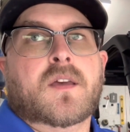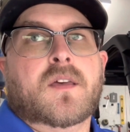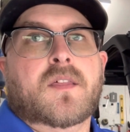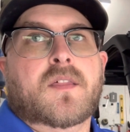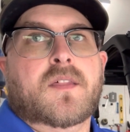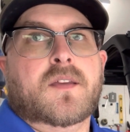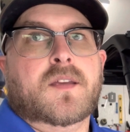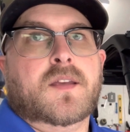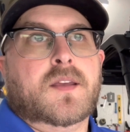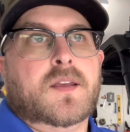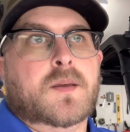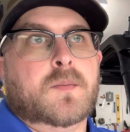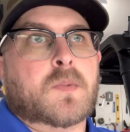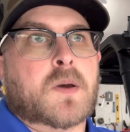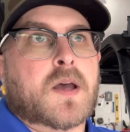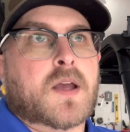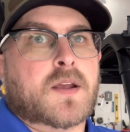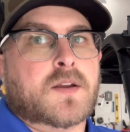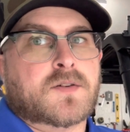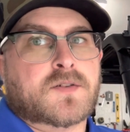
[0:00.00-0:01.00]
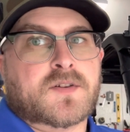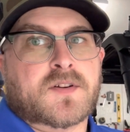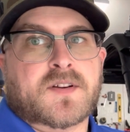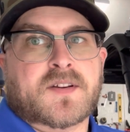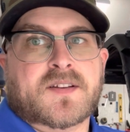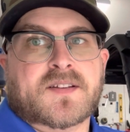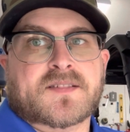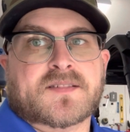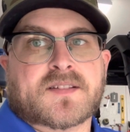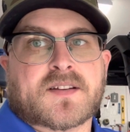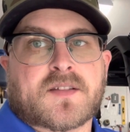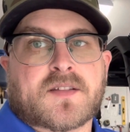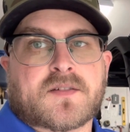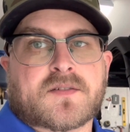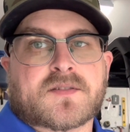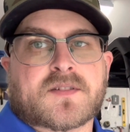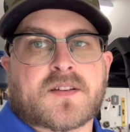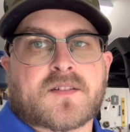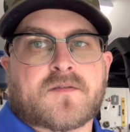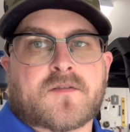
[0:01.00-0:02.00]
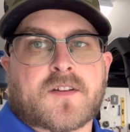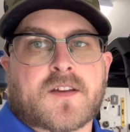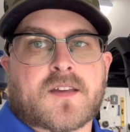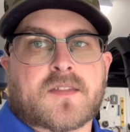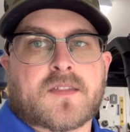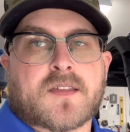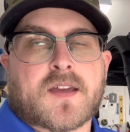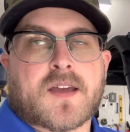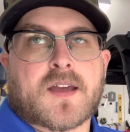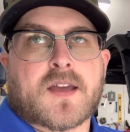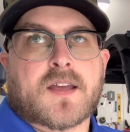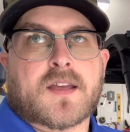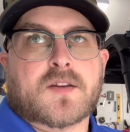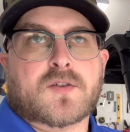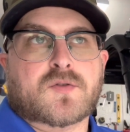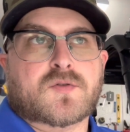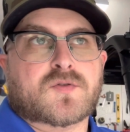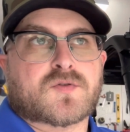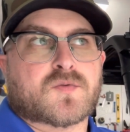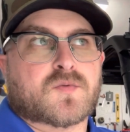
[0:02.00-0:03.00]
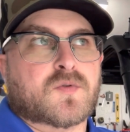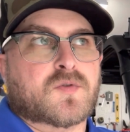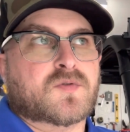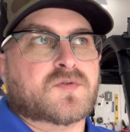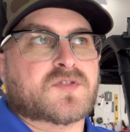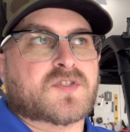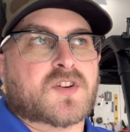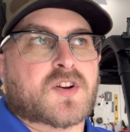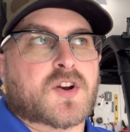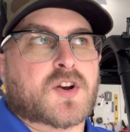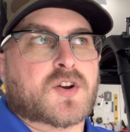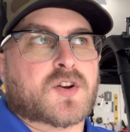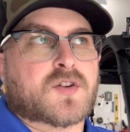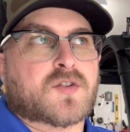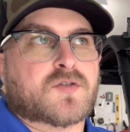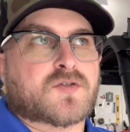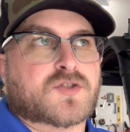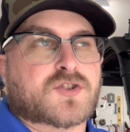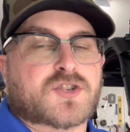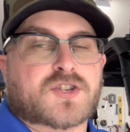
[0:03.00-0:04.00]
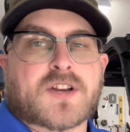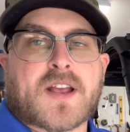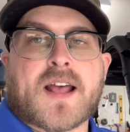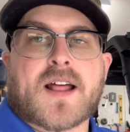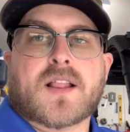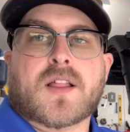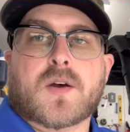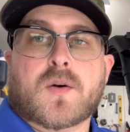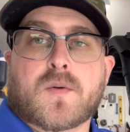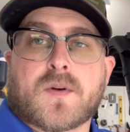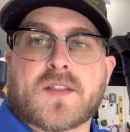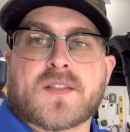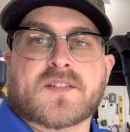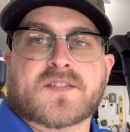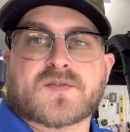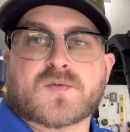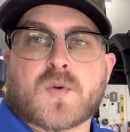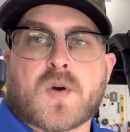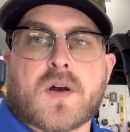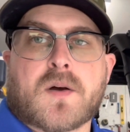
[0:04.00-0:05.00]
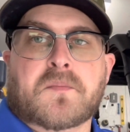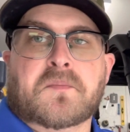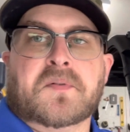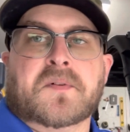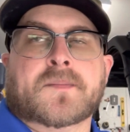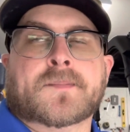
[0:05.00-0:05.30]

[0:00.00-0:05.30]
the pine trees and other stuff like that whose roots are shallow in the swamp.